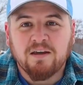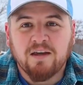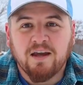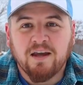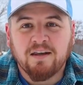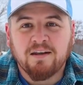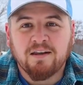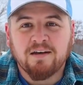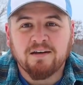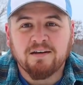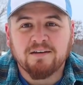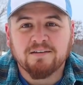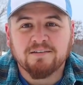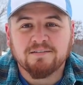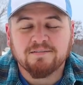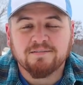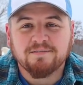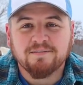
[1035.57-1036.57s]
And uh,
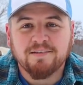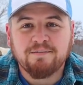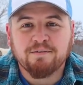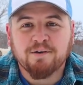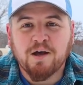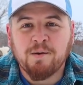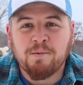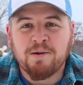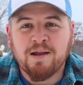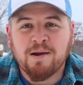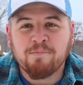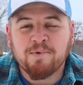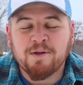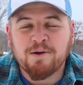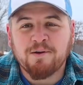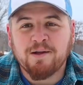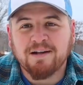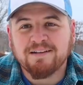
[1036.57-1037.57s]
leave a comment down
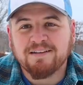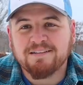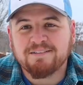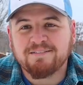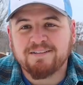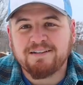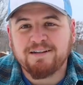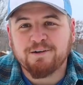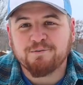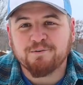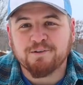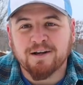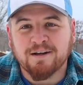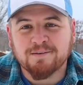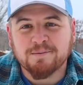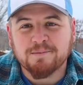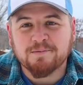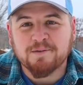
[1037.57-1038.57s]
below, like this video. If you're
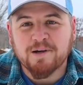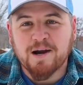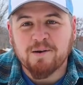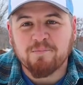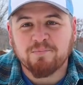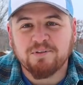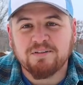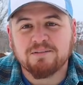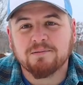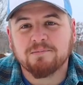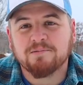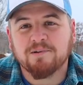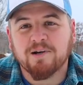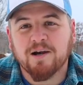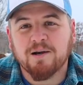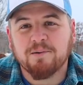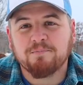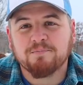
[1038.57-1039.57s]
not subscribed, please
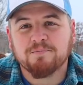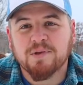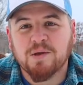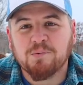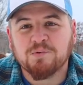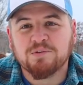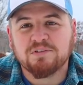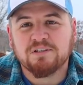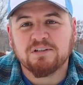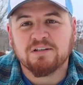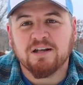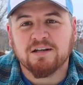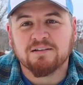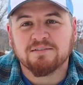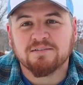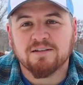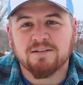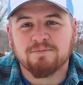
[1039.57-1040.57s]
subscribe, and we'll see you
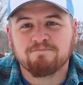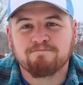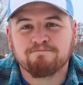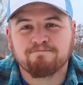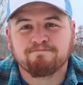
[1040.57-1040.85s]
next time.